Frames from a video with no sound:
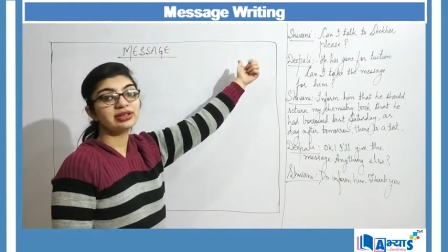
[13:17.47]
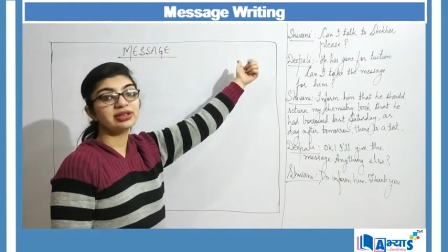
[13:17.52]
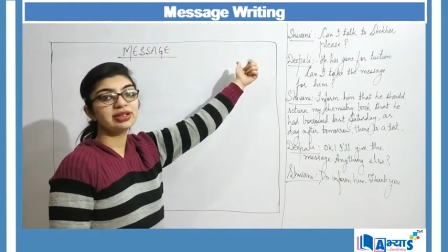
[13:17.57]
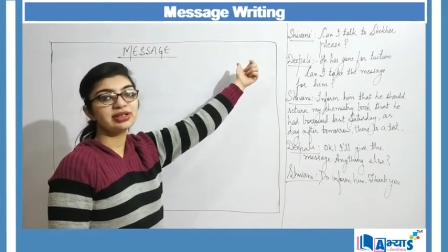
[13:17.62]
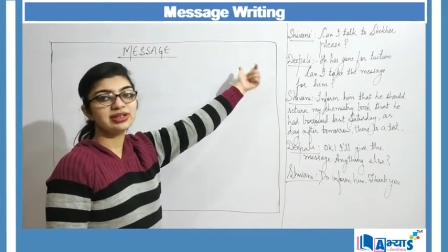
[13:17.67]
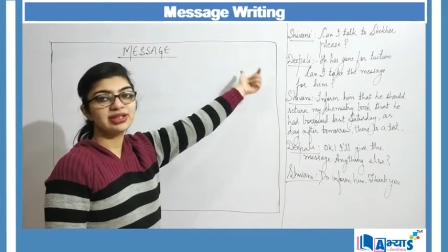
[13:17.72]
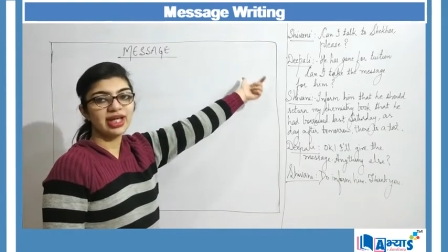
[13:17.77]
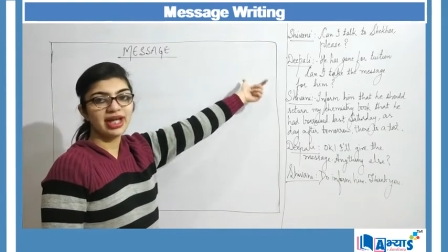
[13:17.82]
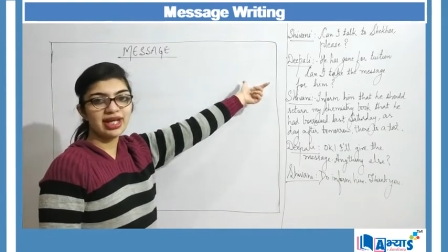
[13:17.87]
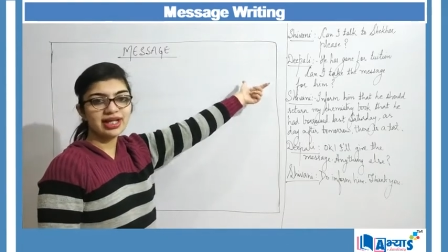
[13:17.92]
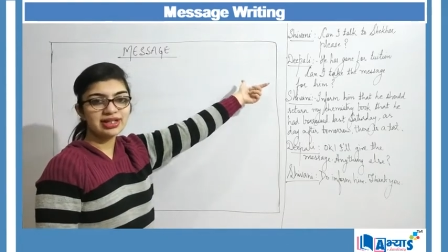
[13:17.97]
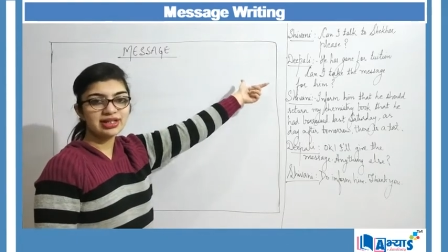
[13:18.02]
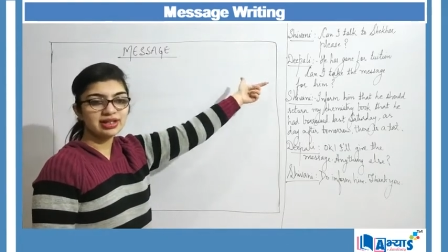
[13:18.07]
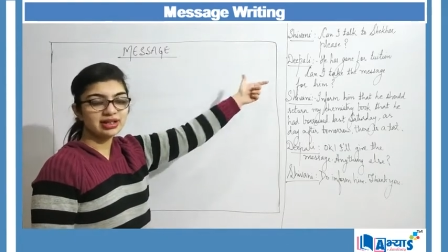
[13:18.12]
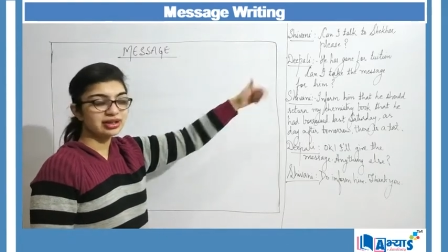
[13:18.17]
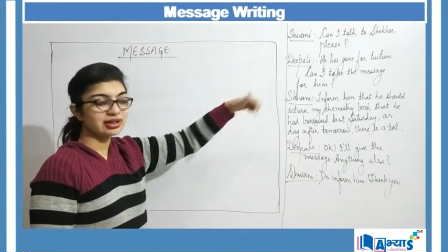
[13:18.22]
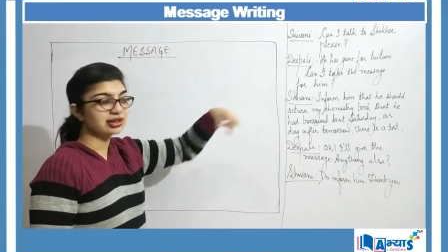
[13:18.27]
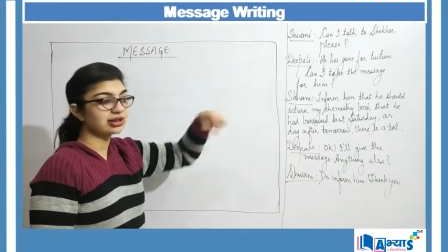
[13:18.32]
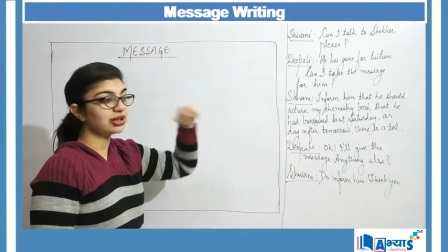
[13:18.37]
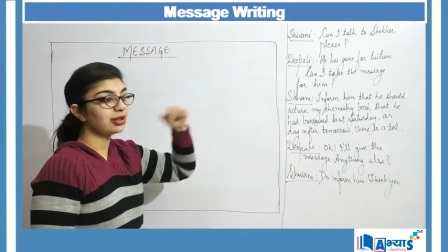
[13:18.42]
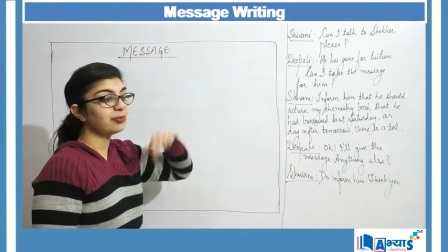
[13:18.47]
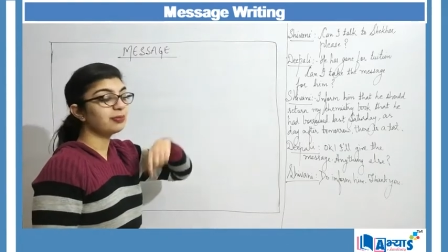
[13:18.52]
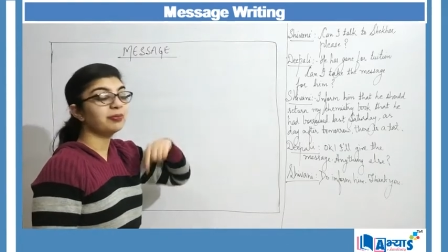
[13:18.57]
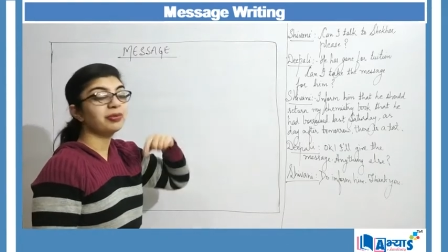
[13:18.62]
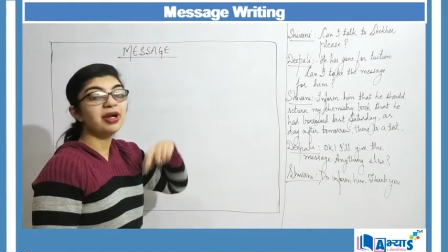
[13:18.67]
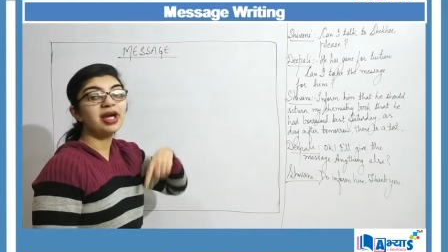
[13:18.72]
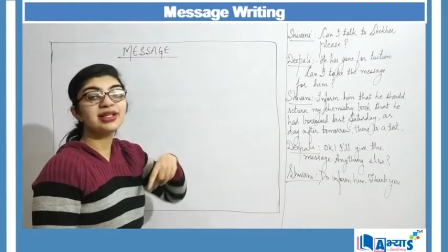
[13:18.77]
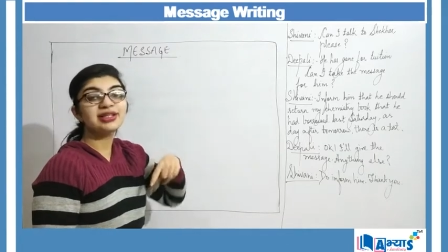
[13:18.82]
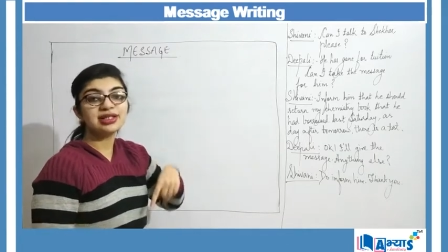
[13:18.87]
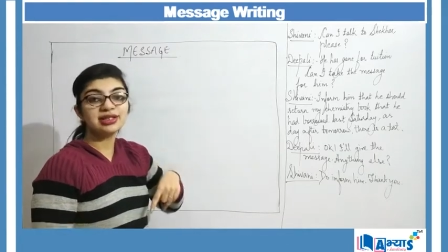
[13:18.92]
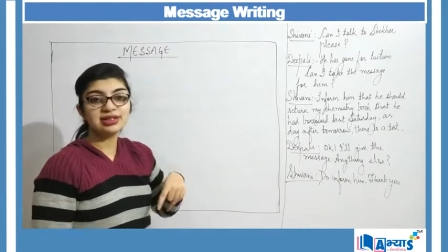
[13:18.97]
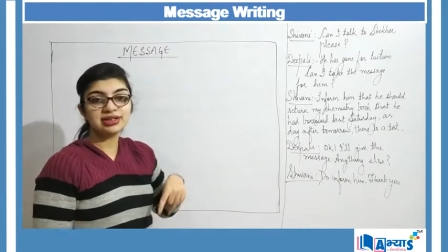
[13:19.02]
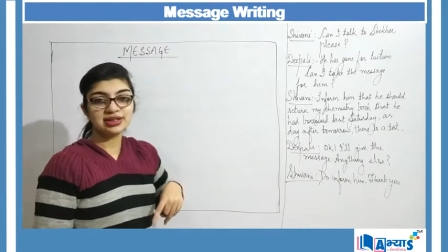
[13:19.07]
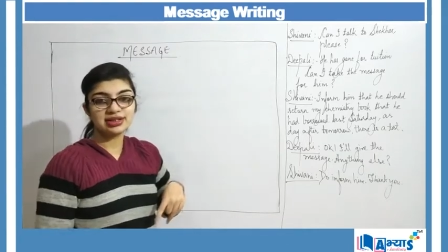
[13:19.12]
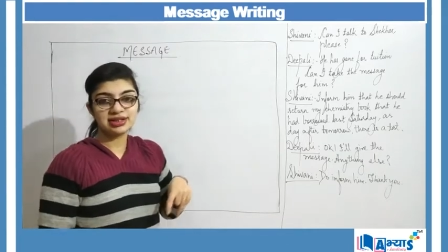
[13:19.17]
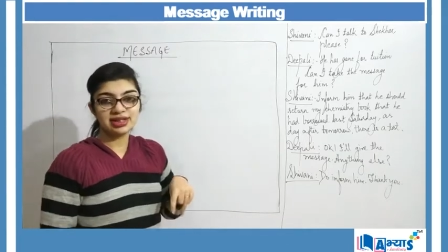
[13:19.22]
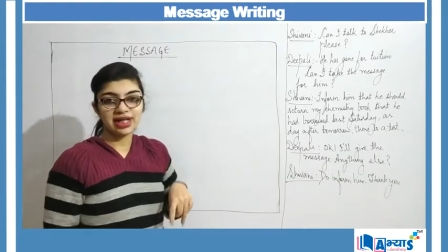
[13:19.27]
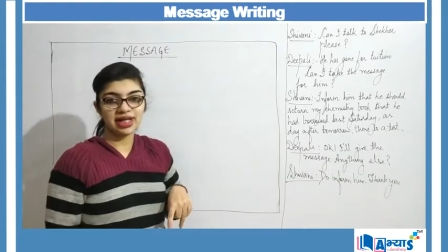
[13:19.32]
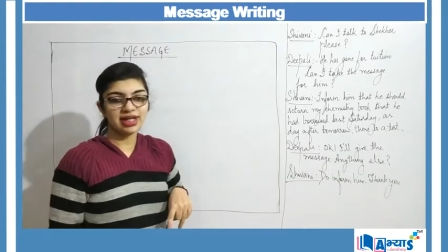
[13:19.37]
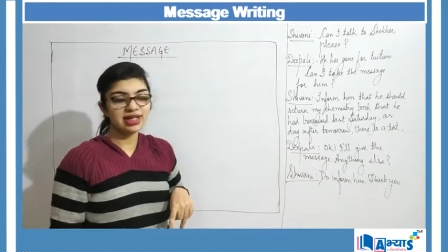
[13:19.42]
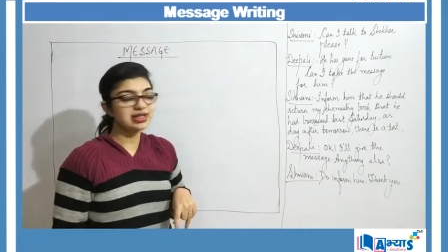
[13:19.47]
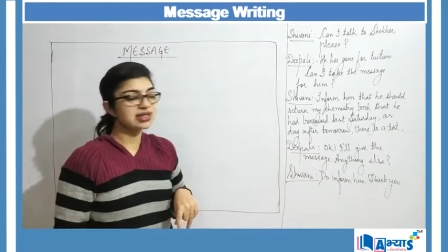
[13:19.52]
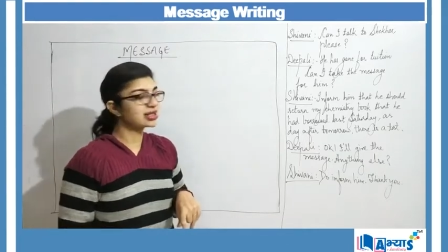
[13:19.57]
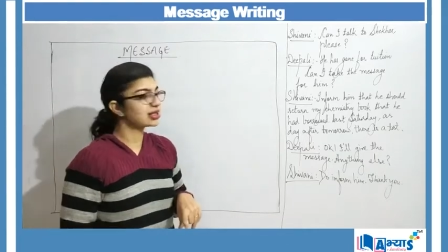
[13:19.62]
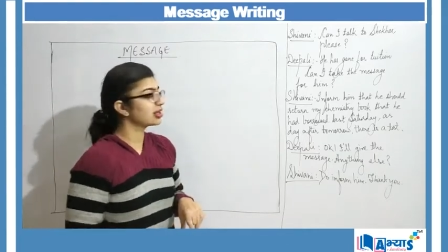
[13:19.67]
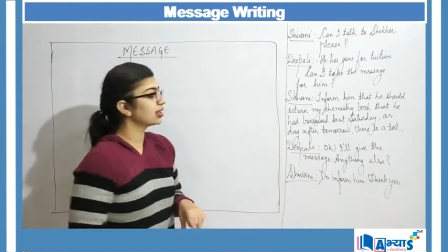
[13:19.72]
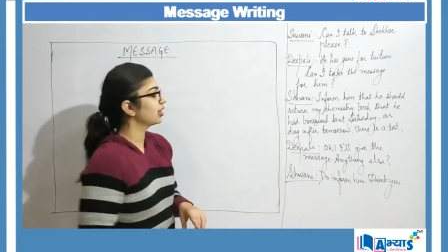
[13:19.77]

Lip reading: the date, the present date.